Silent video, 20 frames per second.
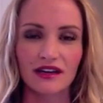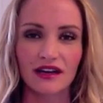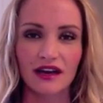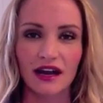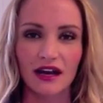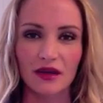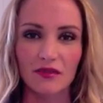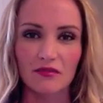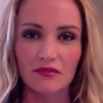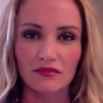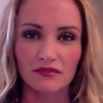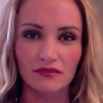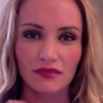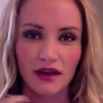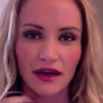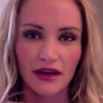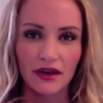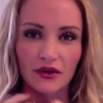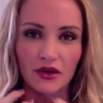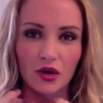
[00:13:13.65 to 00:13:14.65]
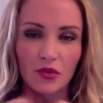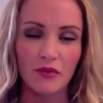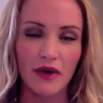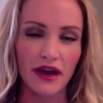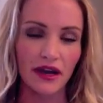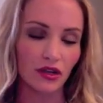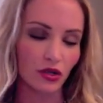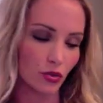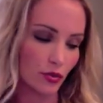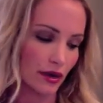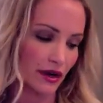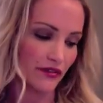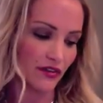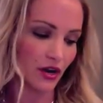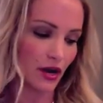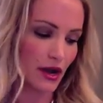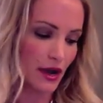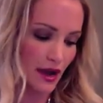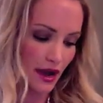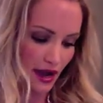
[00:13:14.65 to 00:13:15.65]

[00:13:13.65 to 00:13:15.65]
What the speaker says: kind of, I don't know, metal or whatever.